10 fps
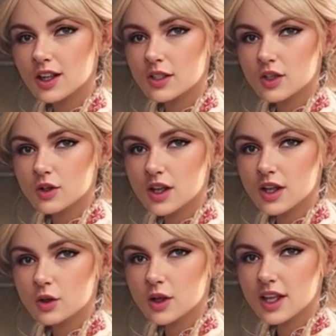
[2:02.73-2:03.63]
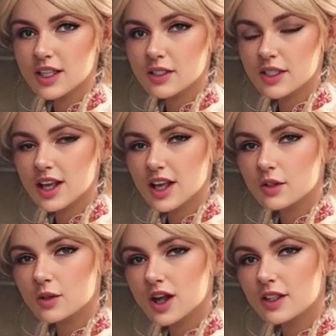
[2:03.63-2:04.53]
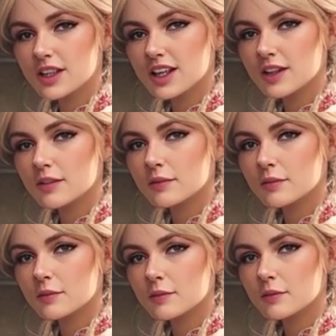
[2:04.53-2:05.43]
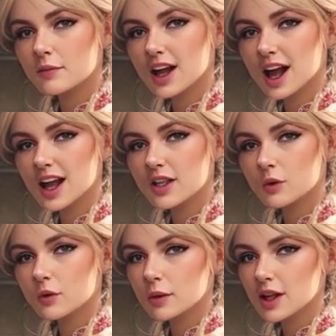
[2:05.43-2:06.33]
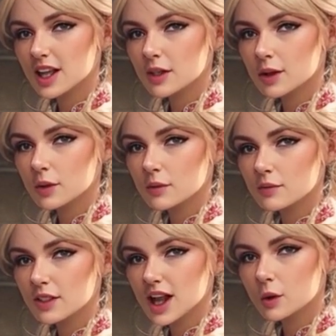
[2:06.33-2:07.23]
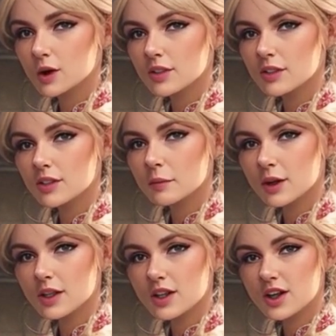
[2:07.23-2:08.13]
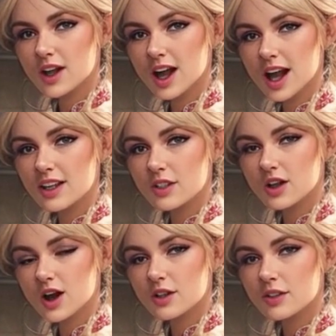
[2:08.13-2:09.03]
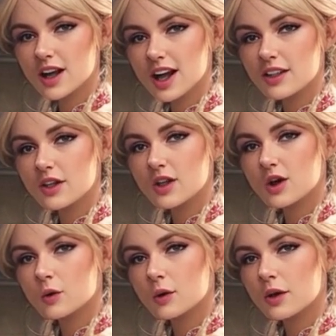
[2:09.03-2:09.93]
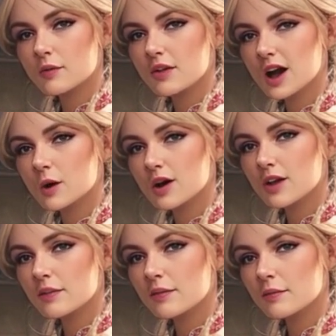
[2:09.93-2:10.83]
and stir the ingredients together gently. Add the remaining amount of flour to the mixer, add salt, and stir with the flour.